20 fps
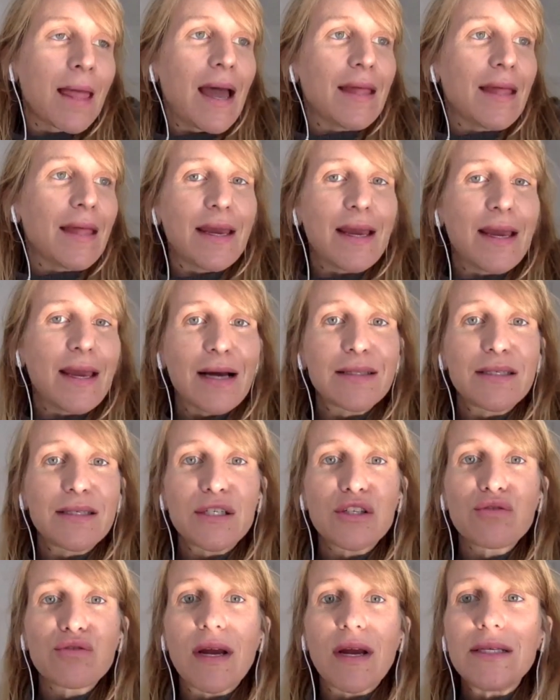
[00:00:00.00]
And they had
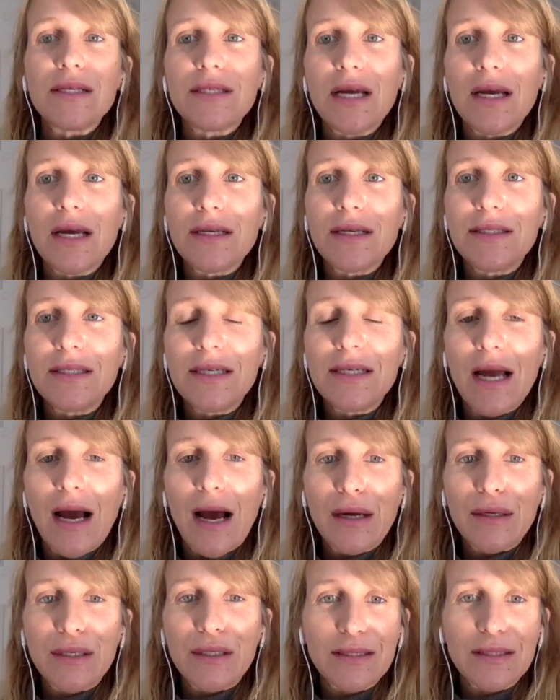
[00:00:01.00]
this crazy
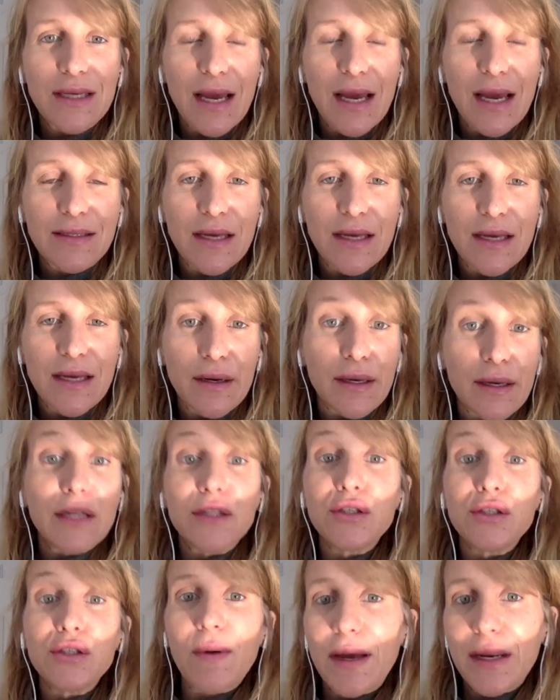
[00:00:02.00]
idea that Gett can
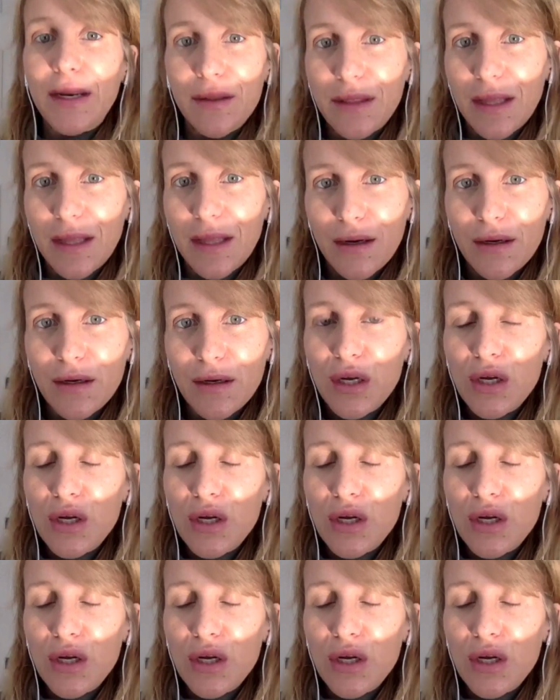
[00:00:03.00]
get you anything.